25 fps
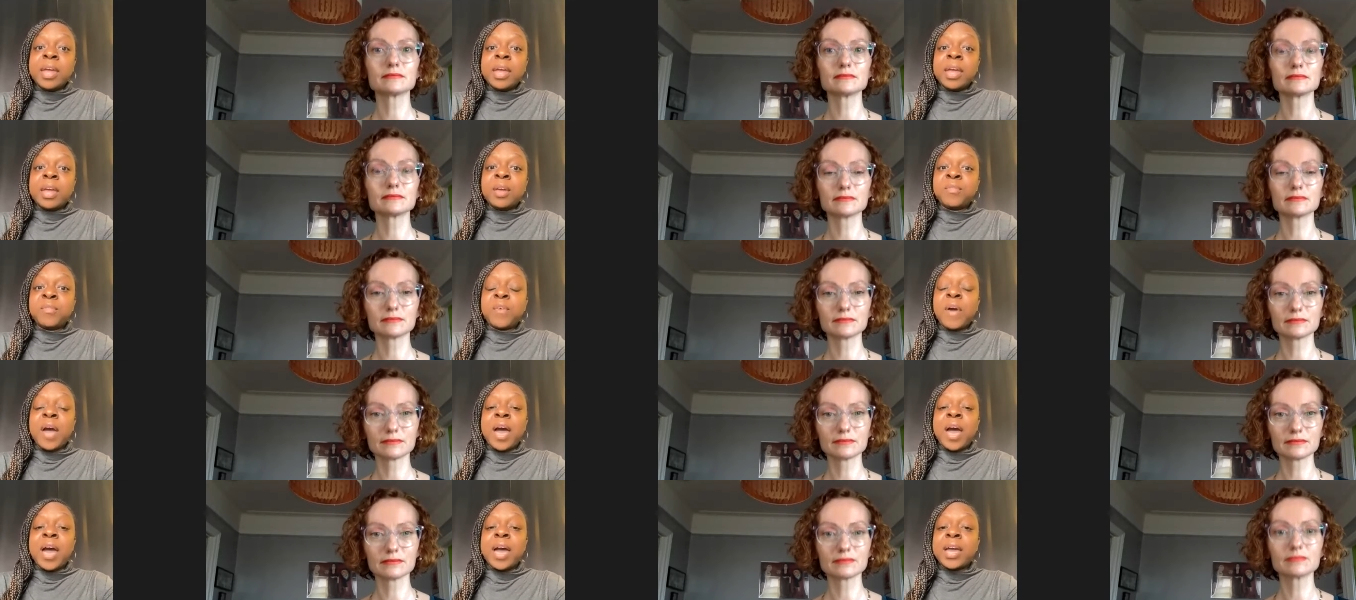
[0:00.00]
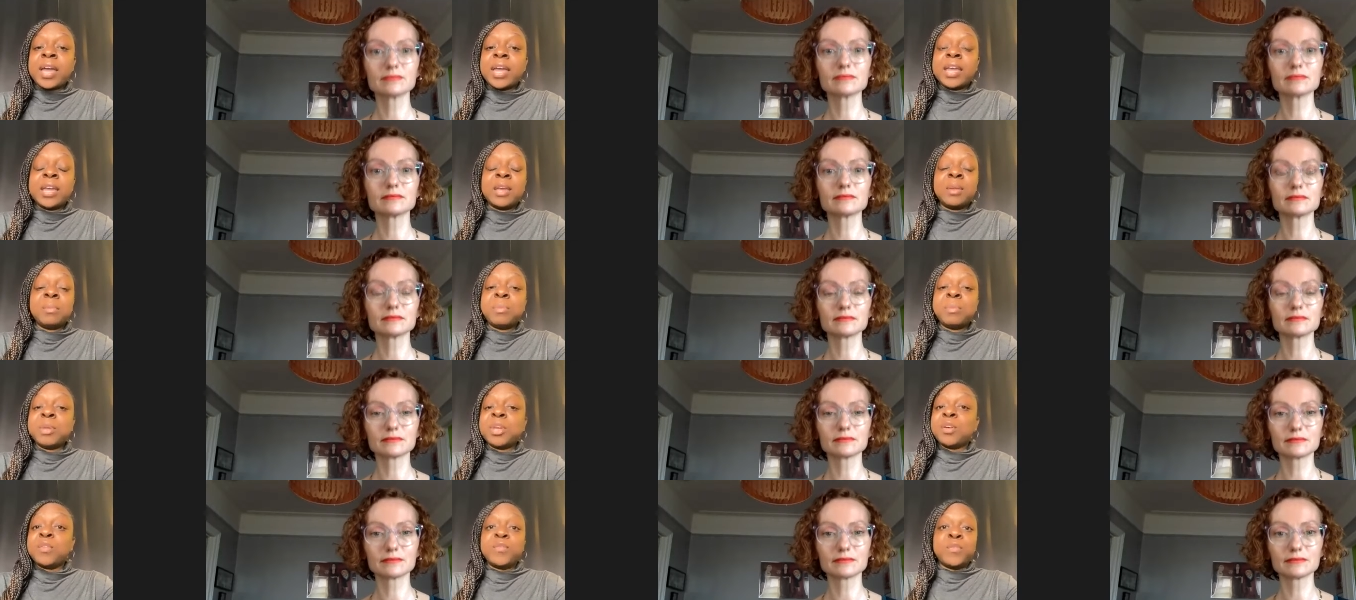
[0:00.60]
Speaker 1: if I
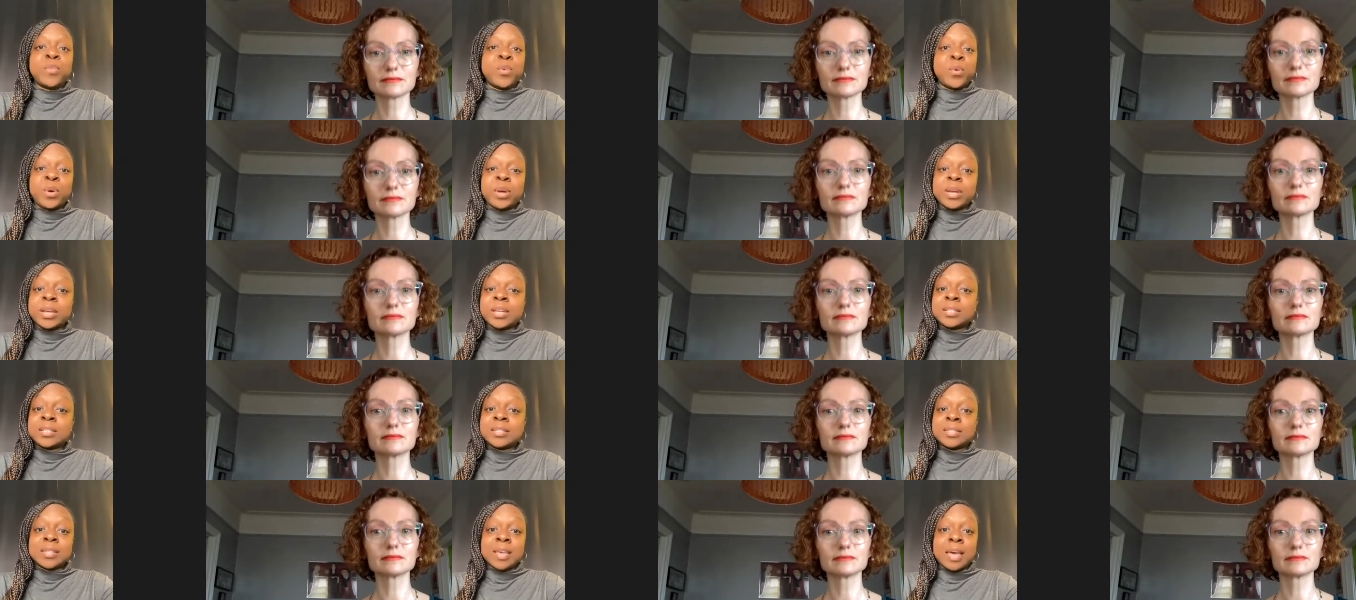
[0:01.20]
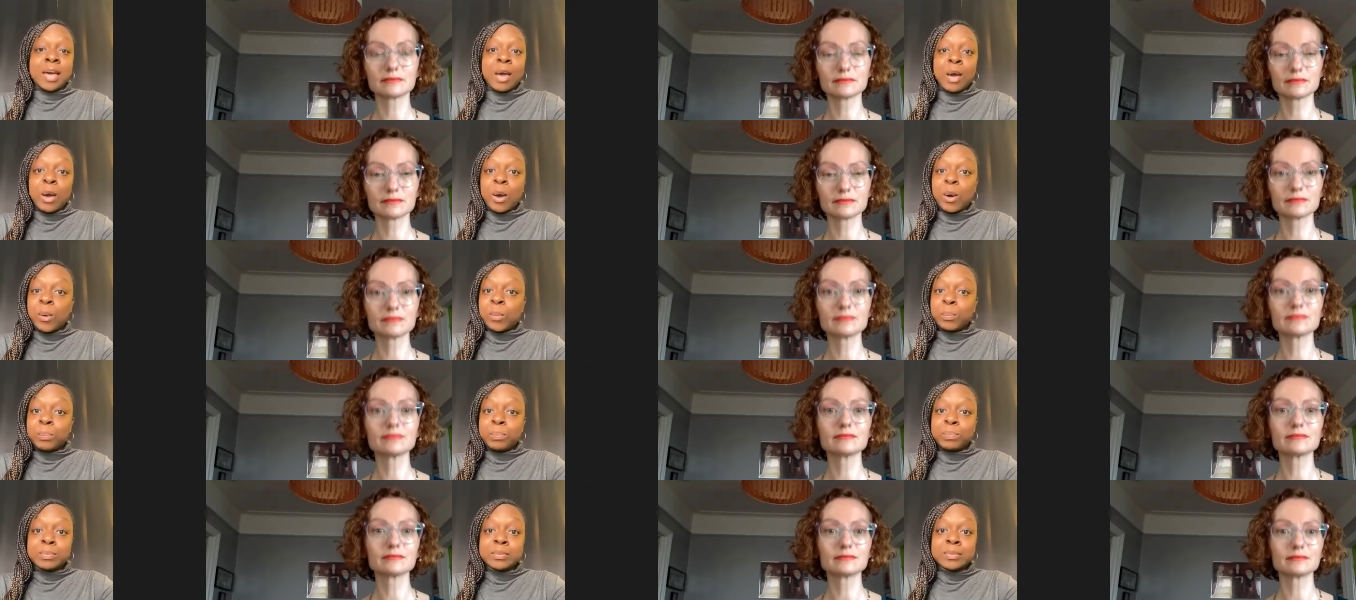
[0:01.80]
can be a voice to
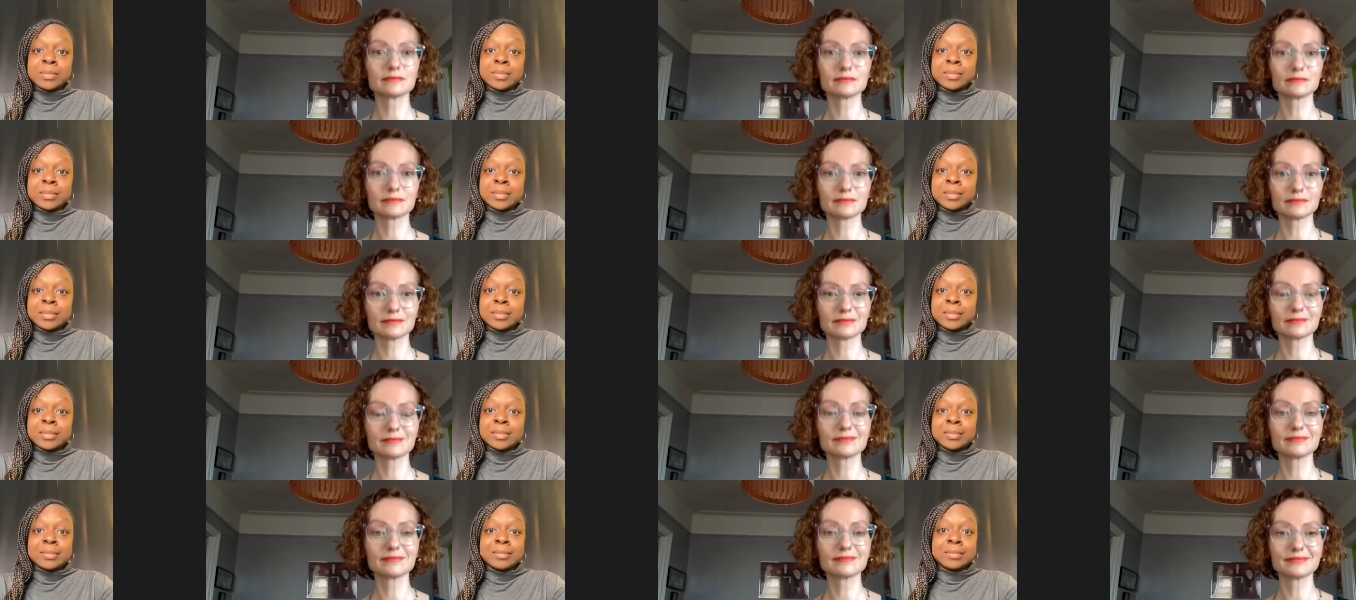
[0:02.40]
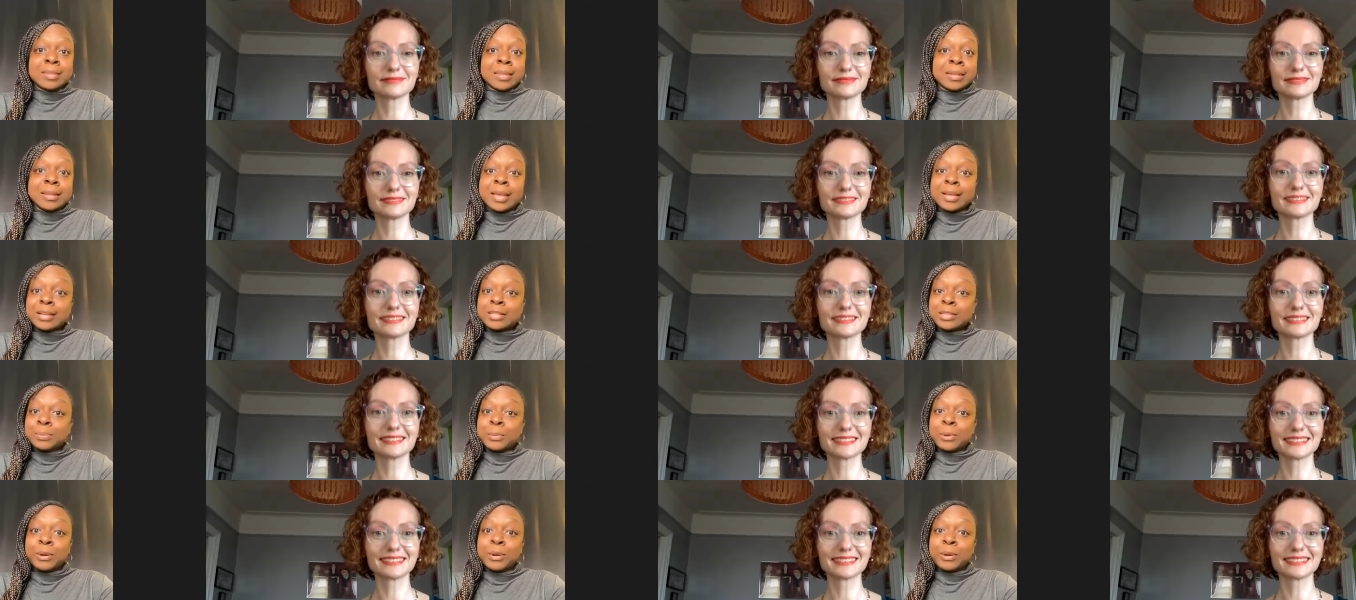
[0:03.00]
help the next